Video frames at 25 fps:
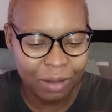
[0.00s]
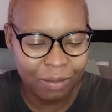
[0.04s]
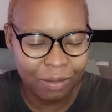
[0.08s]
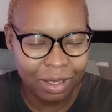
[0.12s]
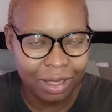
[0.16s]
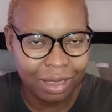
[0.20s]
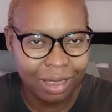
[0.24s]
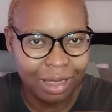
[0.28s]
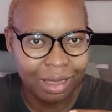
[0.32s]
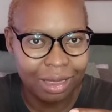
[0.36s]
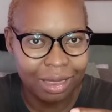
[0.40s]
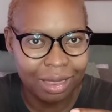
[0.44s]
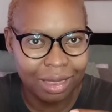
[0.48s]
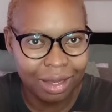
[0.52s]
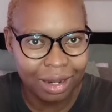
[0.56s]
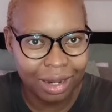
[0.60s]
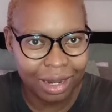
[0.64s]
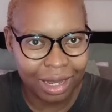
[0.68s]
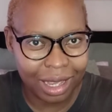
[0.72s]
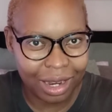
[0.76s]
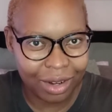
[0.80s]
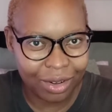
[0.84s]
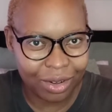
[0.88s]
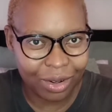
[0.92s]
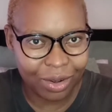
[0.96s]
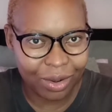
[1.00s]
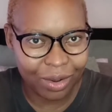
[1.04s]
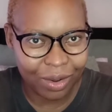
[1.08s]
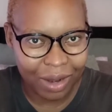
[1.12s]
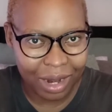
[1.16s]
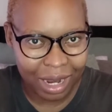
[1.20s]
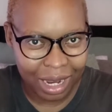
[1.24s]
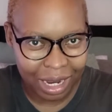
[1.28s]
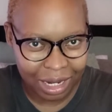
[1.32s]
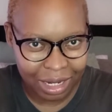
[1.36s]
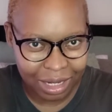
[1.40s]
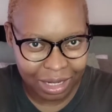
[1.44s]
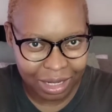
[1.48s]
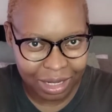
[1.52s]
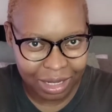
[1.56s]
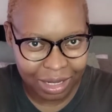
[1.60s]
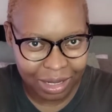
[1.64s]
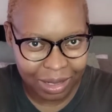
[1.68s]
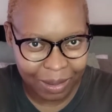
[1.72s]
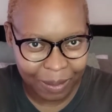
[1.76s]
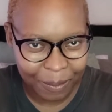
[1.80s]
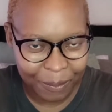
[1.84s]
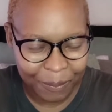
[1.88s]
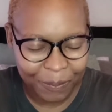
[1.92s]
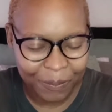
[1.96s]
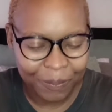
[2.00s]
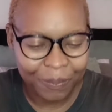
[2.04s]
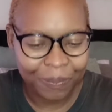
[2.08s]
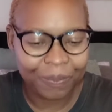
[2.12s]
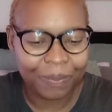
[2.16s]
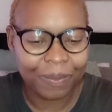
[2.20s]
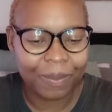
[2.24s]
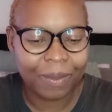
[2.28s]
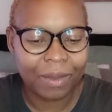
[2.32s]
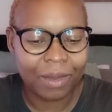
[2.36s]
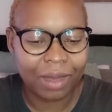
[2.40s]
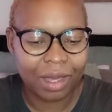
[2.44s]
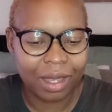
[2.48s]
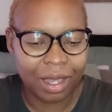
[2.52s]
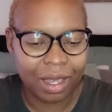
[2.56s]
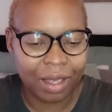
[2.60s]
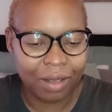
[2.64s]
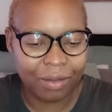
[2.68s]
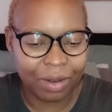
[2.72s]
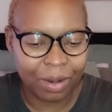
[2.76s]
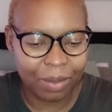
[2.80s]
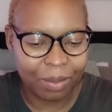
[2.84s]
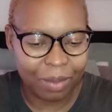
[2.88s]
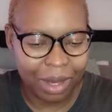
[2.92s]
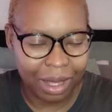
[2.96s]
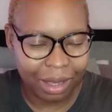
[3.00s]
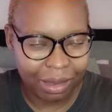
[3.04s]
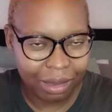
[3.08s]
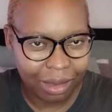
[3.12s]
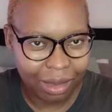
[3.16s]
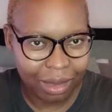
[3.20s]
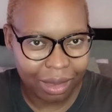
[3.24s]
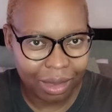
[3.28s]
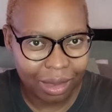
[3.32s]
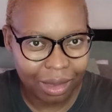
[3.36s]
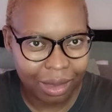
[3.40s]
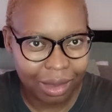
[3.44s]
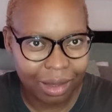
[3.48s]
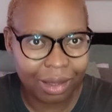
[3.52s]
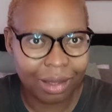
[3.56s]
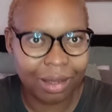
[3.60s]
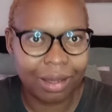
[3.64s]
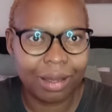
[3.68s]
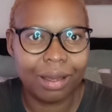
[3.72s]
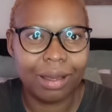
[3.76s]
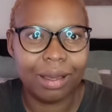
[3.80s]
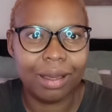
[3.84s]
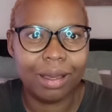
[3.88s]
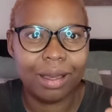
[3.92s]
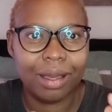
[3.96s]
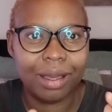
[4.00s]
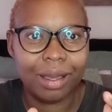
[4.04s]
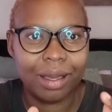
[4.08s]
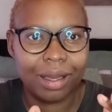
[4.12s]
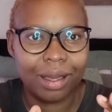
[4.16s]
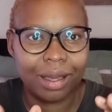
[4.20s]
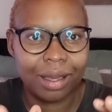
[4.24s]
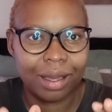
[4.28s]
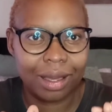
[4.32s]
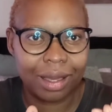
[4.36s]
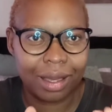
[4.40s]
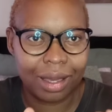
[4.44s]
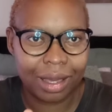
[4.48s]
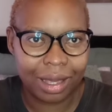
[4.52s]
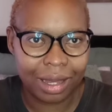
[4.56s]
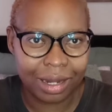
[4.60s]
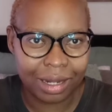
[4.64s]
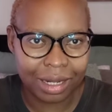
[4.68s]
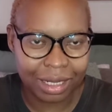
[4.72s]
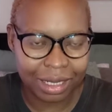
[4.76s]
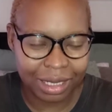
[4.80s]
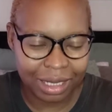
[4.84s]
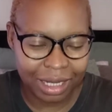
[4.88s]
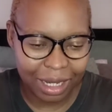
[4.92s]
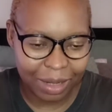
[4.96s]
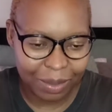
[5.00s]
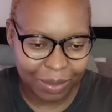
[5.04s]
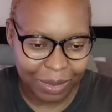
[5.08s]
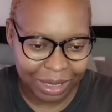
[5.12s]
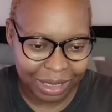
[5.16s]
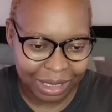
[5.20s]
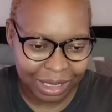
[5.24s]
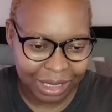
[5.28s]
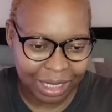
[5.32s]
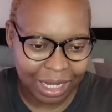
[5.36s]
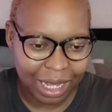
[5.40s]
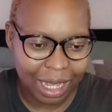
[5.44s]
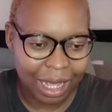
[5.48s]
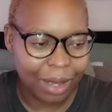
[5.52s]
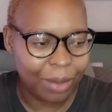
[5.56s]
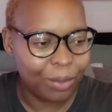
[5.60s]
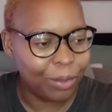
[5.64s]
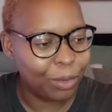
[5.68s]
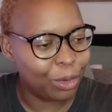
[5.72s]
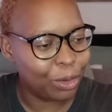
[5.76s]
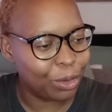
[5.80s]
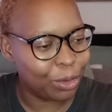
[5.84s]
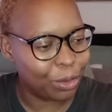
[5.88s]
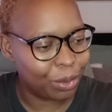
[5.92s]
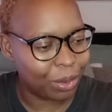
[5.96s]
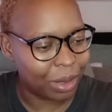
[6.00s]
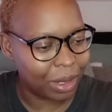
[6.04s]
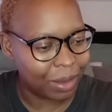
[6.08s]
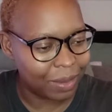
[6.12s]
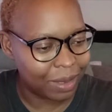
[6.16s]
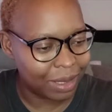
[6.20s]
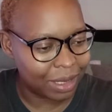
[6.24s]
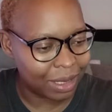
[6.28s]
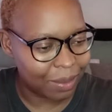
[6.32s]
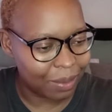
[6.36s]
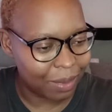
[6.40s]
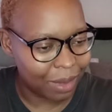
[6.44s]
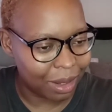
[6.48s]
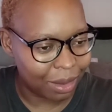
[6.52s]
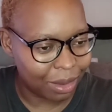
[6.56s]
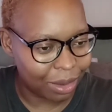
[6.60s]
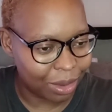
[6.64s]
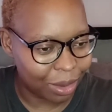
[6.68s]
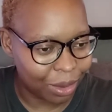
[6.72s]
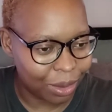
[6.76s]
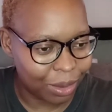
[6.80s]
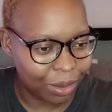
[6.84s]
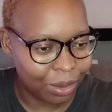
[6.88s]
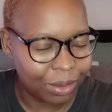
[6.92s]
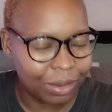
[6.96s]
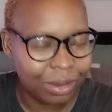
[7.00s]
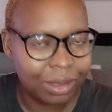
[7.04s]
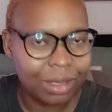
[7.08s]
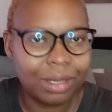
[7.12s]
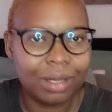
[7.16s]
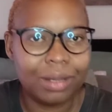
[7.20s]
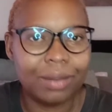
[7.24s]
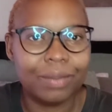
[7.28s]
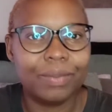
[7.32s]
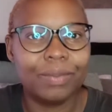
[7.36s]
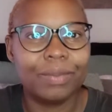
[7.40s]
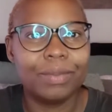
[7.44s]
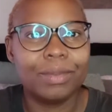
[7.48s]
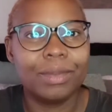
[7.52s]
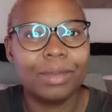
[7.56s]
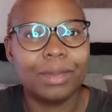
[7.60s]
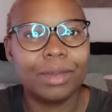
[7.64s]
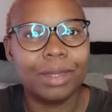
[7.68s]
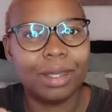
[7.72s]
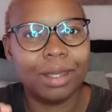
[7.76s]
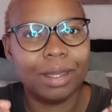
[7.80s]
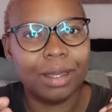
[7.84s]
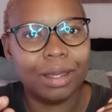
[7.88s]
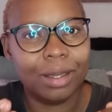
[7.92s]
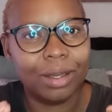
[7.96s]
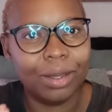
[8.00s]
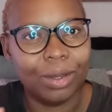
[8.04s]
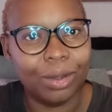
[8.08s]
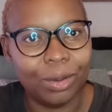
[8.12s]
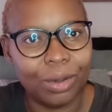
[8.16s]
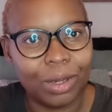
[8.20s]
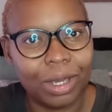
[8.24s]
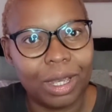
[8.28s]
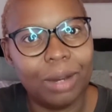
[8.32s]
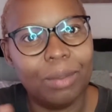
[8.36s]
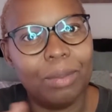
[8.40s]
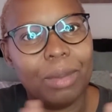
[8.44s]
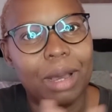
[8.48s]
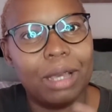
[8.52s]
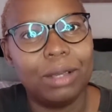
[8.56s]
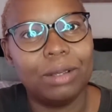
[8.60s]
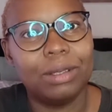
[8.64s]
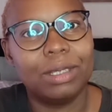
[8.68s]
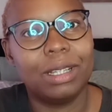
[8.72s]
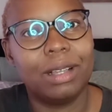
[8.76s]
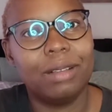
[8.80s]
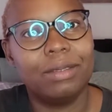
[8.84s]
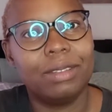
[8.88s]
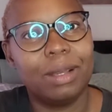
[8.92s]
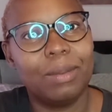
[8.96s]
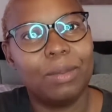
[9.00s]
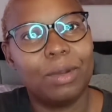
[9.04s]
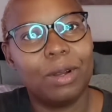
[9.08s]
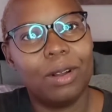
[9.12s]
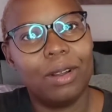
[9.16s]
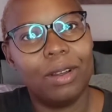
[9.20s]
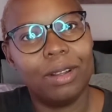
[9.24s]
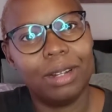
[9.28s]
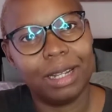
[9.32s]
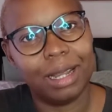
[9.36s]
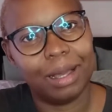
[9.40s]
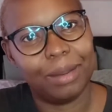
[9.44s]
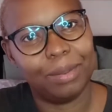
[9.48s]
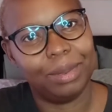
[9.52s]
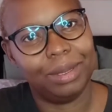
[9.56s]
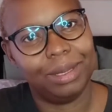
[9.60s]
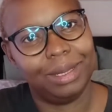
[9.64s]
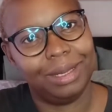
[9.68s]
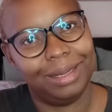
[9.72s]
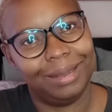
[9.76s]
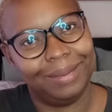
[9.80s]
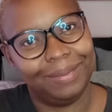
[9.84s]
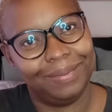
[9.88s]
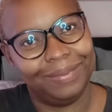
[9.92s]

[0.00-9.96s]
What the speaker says: that 300 rand every month, and in 10 months time, when your baby's a month old, you can buy yourself some cloth nappies